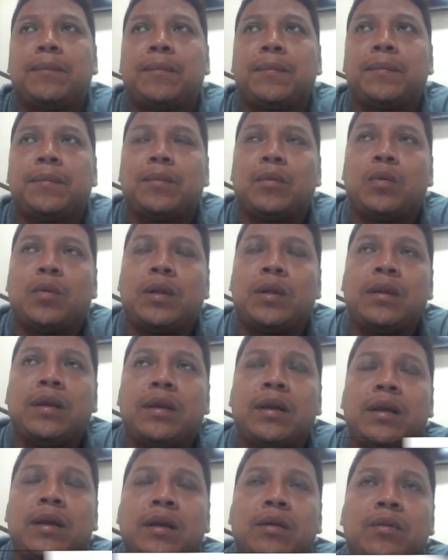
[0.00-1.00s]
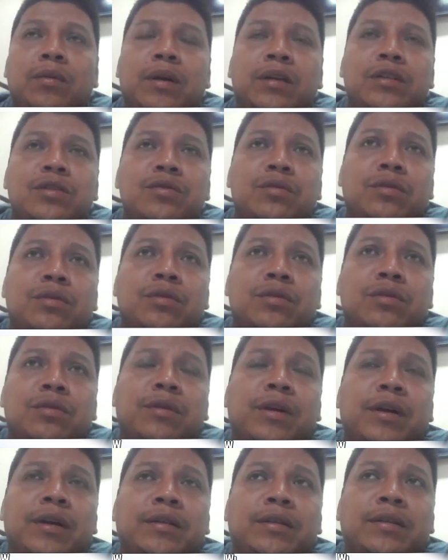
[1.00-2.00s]
One thing I could assure you guys
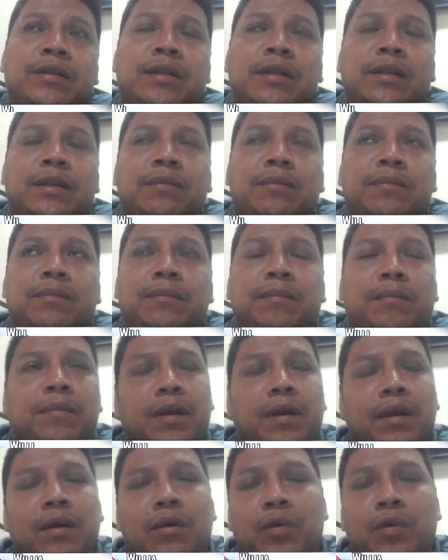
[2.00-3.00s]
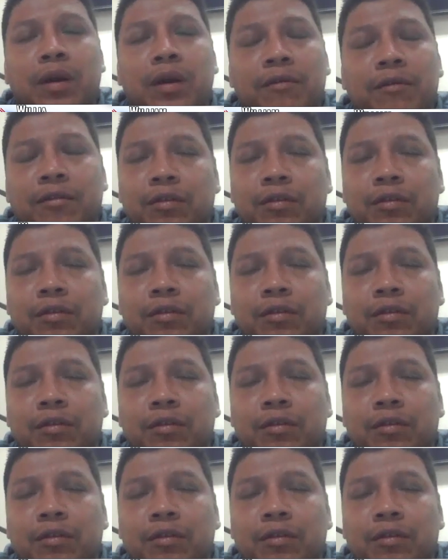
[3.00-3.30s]
is that we are